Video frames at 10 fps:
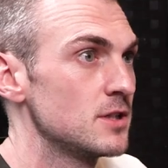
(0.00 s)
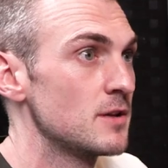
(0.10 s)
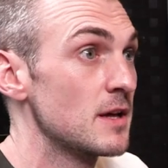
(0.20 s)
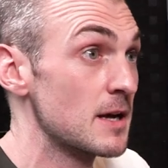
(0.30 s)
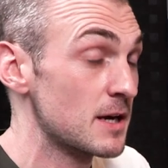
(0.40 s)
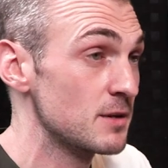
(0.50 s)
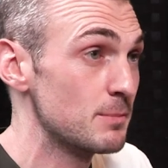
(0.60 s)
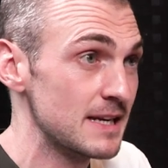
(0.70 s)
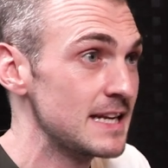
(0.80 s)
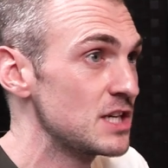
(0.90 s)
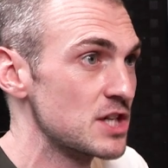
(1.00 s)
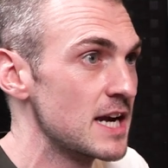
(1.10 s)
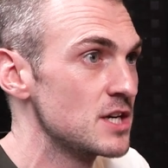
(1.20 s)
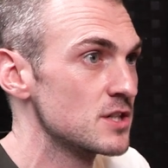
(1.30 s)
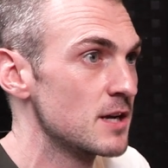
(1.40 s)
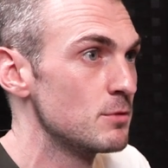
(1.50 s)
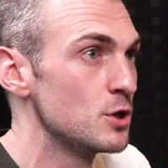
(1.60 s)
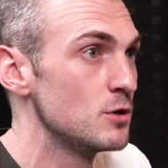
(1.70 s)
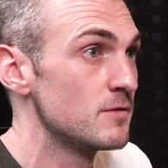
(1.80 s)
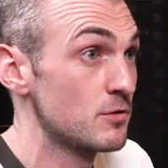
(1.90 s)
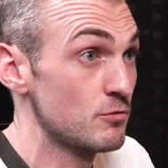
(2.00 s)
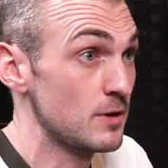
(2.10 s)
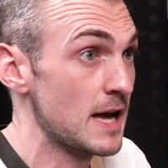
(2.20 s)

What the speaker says: that completely change and manoeuvre through